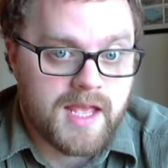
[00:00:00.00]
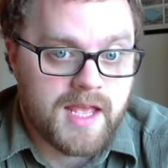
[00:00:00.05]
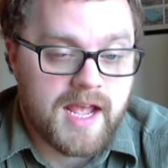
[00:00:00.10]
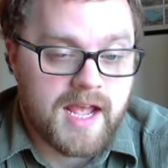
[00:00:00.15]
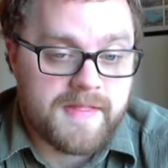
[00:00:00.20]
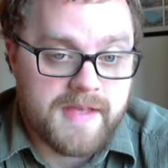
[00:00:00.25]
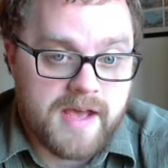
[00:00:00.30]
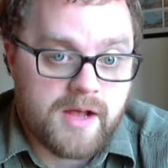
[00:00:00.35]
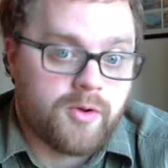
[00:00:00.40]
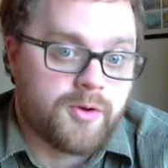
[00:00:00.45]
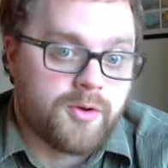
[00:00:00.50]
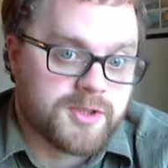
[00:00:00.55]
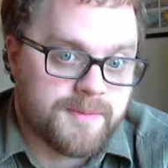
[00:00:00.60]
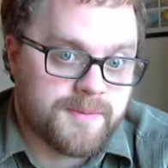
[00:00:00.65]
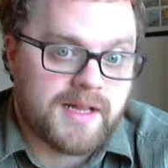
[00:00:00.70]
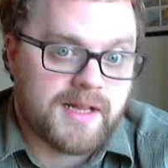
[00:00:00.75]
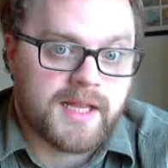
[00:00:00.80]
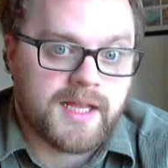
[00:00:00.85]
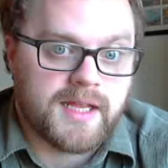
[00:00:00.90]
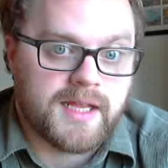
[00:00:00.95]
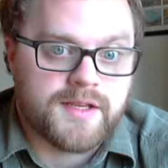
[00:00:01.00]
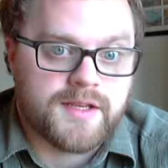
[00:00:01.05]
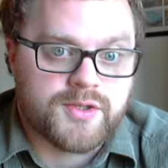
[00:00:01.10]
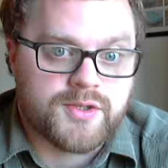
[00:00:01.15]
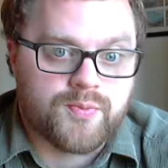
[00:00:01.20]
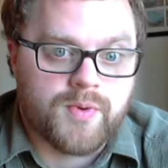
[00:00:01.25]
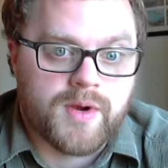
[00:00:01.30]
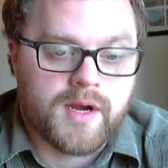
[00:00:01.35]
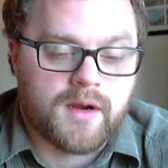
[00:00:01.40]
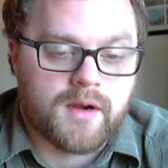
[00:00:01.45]
And that ultimately is
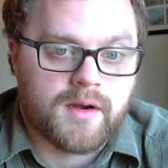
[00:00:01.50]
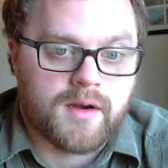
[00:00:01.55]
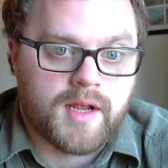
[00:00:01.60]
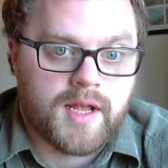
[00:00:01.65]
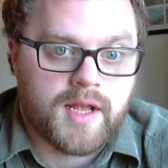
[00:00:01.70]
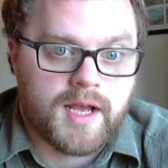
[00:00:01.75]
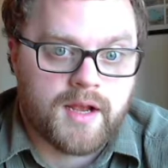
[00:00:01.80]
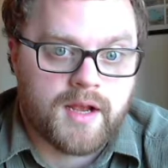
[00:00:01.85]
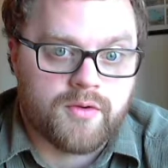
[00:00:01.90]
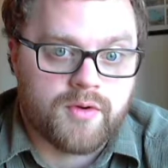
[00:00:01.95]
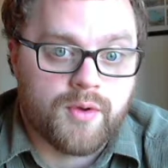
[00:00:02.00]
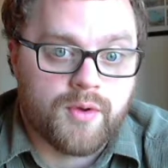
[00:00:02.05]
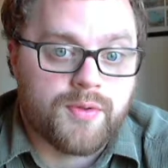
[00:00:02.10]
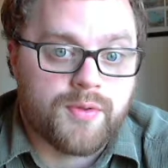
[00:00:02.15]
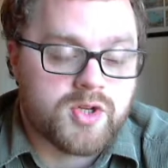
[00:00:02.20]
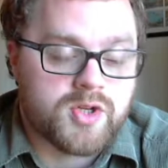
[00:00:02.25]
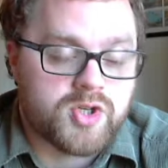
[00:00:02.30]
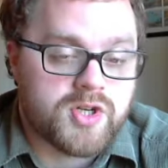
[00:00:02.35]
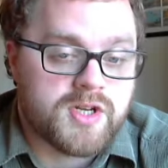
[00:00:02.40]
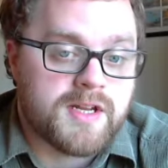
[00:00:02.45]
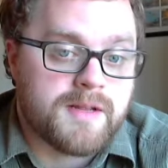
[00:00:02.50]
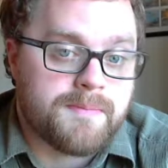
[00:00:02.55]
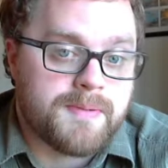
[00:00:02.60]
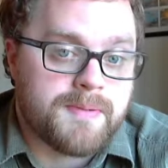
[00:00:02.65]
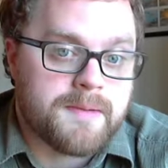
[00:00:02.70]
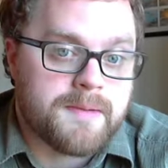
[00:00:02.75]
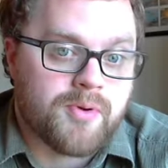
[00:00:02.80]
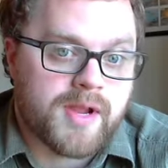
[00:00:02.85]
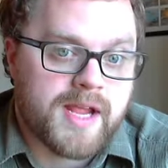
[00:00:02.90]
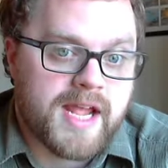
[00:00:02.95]
where growth in
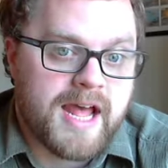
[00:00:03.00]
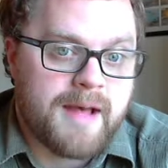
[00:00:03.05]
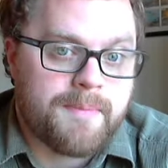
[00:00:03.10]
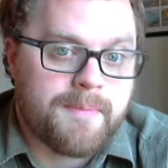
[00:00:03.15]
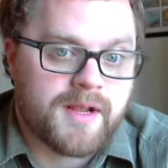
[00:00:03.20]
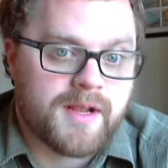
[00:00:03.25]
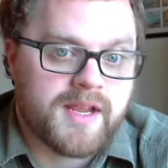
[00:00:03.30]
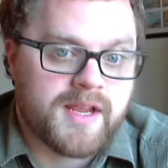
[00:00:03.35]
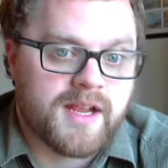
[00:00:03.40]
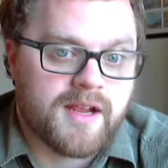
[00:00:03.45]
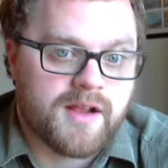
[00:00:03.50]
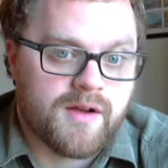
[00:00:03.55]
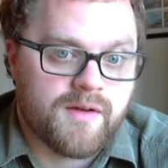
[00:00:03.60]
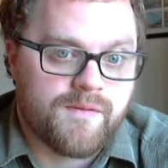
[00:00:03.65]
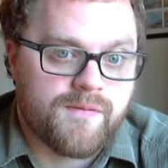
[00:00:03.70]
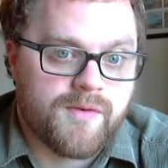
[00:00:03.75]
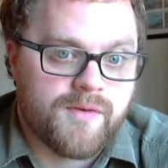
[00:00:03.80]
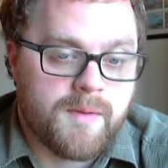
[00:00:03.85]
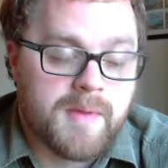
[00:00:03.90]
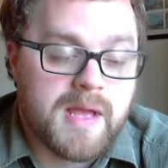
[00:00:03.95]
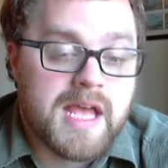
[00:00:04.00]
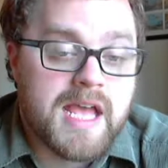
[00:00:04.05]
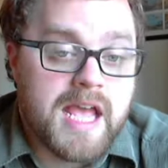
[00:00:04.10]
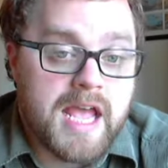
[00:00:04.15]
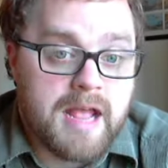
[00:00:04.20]
GDP per capita can come from,